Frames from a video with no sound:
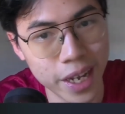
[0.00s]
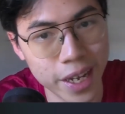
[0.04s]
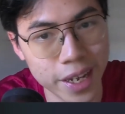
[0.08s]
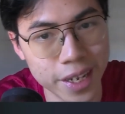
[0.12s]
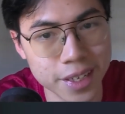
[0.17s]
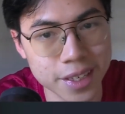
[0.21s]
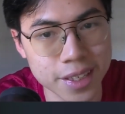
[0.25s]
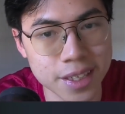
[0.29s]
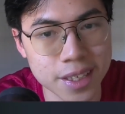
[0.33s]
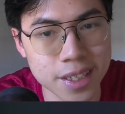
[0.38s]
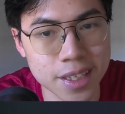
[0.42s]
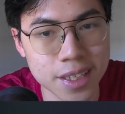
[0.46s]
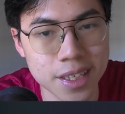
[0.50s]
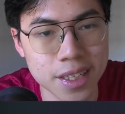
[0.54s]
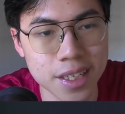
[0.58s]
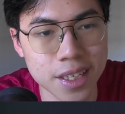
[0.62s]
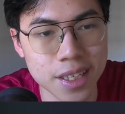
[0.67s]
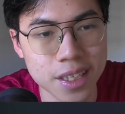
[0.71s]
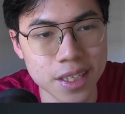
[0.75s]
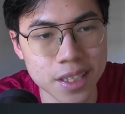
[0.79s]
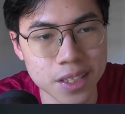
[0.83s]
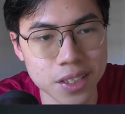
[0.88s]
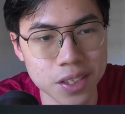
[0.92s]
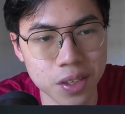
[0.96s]
And
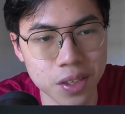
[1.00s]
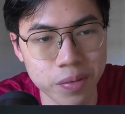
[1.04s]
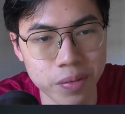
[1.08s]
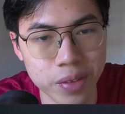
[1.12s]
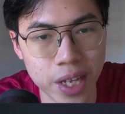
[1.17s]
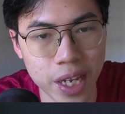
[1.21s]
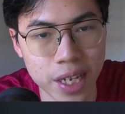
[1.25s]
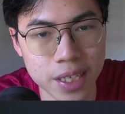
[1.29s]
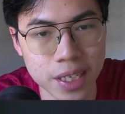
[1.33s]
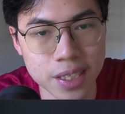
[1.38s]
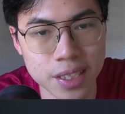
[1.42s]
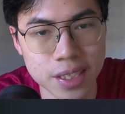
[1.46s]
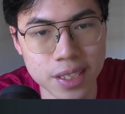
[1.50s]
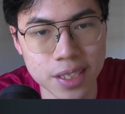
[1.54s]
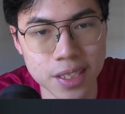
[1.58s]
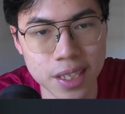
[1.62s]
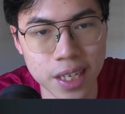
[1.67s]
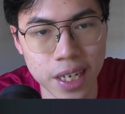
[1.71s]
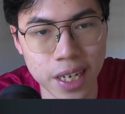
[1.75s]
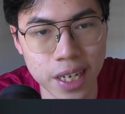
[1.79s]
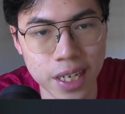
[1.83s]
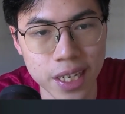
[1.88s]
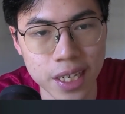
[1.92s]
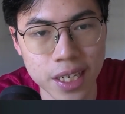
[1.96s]
that is
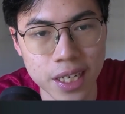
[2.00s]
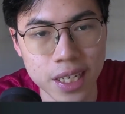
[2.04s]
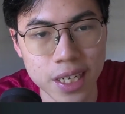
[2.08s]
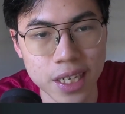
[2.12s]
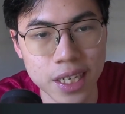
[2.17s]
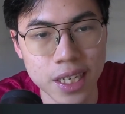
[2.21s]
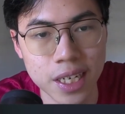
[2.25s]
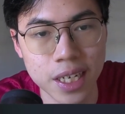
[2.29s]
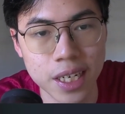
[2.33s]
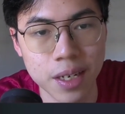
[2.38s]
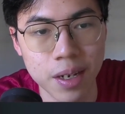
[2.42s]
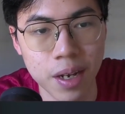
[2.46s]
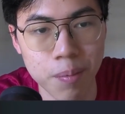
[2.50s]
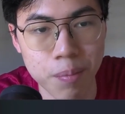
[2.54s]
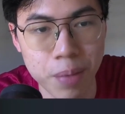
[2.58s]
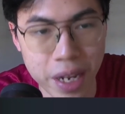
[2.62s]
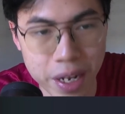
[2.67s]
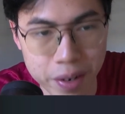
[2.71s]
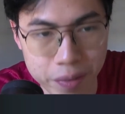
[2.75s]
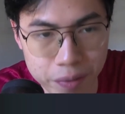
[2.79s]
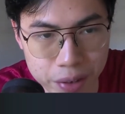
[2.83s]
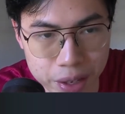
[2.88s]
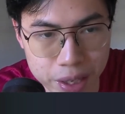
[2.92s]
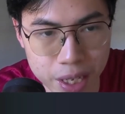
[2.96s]
a
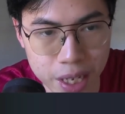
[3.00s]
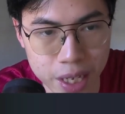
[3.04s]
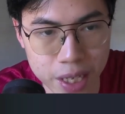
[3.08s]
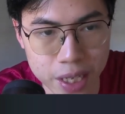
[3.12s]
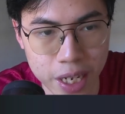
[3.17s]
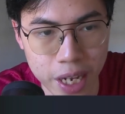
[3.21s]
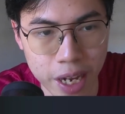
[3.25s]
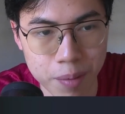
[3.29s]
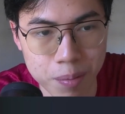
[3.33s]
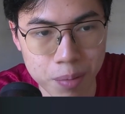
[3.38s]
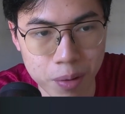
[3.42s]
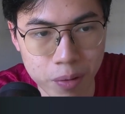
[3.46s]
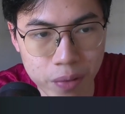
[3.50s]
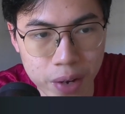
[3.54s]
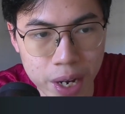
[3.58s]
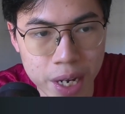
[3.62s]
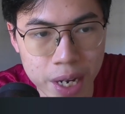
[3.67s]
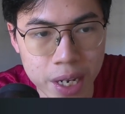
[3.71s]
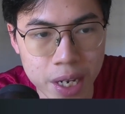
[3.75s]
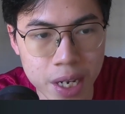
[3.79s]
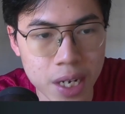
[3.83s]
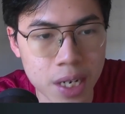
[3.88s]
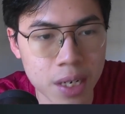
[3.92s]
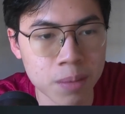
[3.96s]
benefit that they have
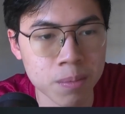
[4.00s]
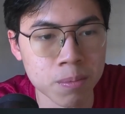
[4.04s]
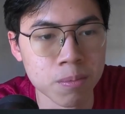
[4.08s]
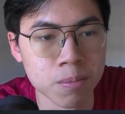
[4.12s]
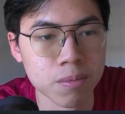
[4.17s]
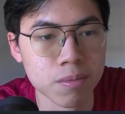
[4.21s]
provided.